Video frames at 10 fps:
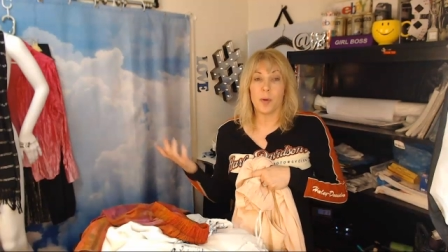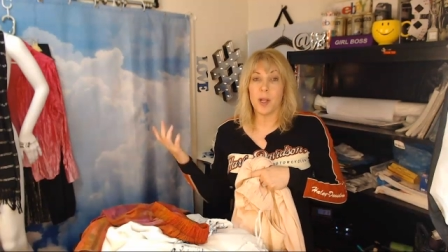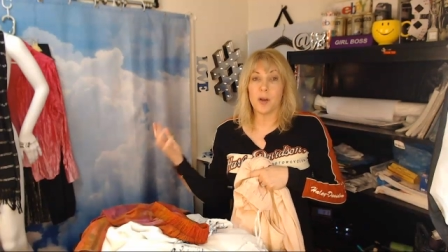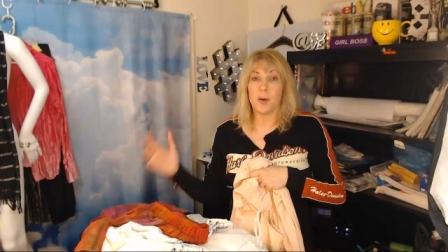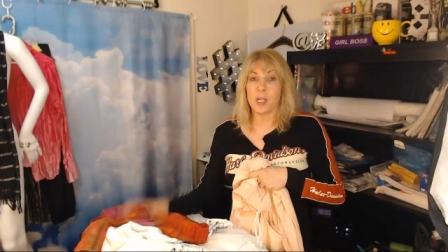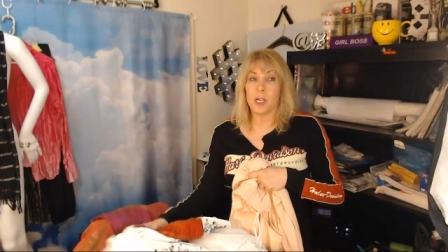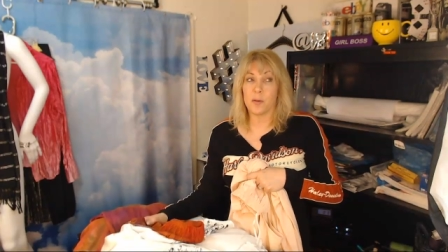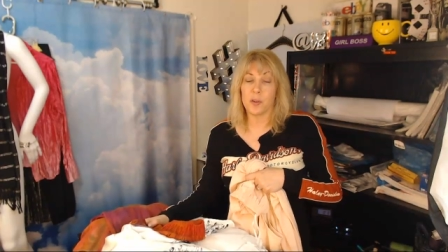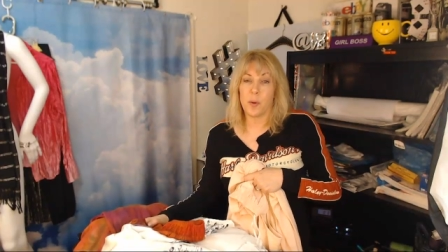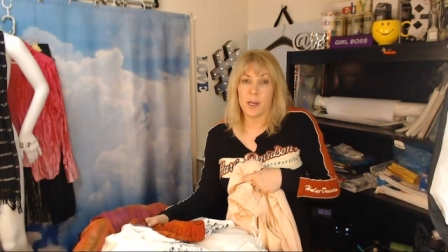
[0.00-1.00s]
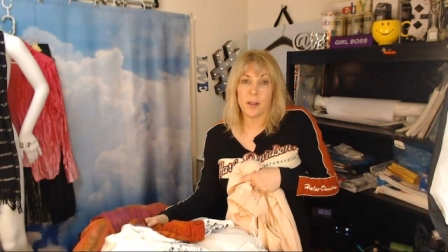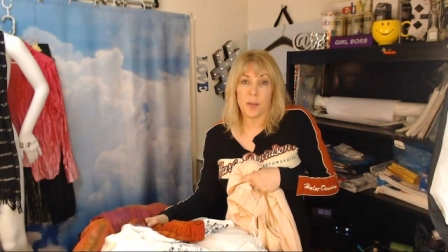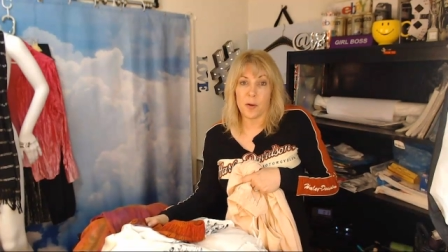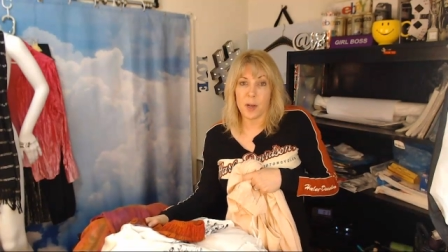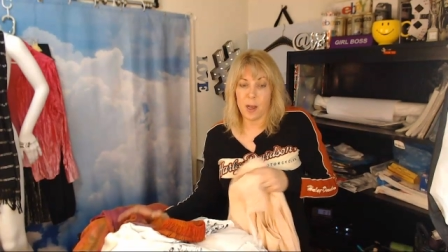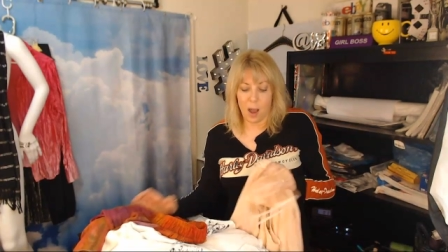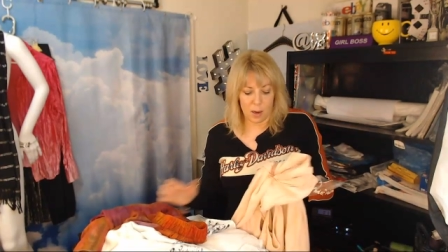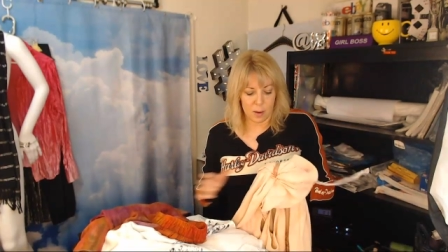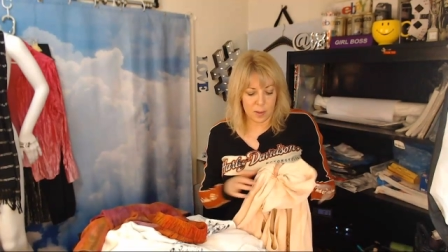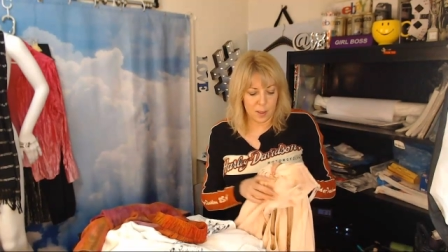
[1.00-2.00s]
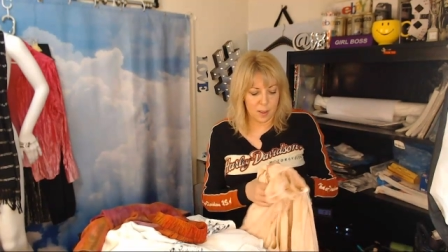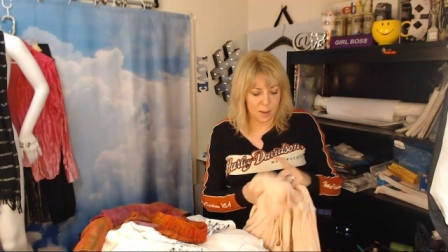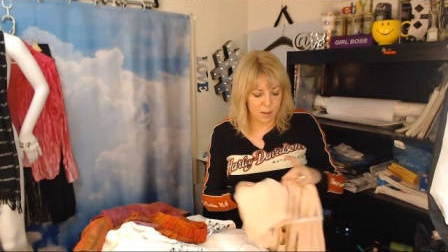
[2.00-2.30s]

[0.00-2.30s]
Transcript: pretty quick for 20 to $30.